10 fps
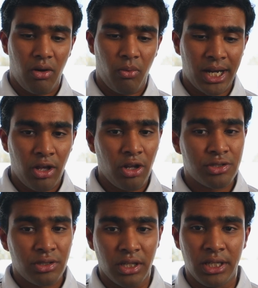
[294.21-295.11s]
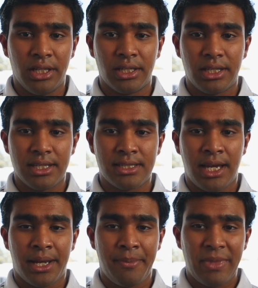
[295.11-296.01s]
What I also learned is
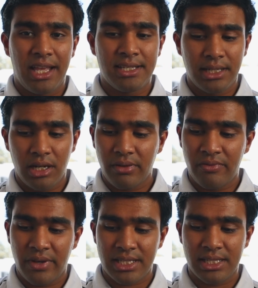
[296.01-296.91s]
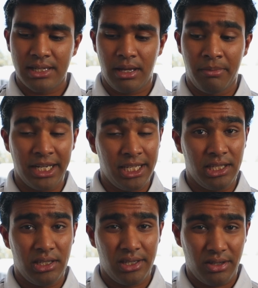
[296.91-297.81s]
that instead of investing
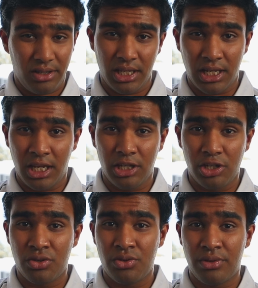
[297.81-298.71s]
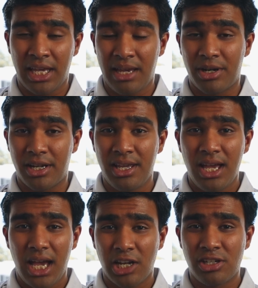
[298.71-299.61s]
money in a new camera,
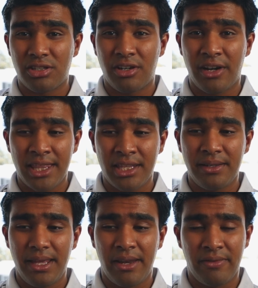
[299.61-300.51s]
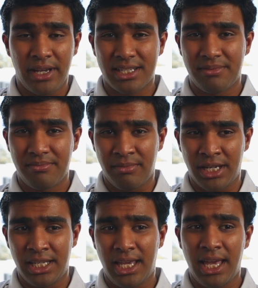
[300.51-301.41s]
I should rather invest
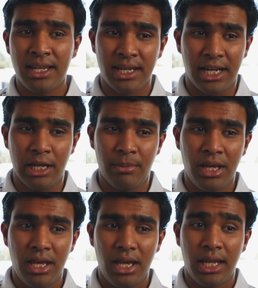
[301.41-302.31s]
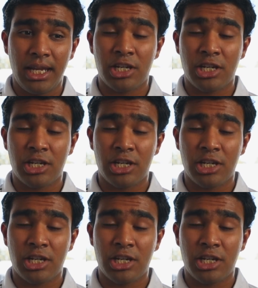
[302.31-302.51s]
money and time in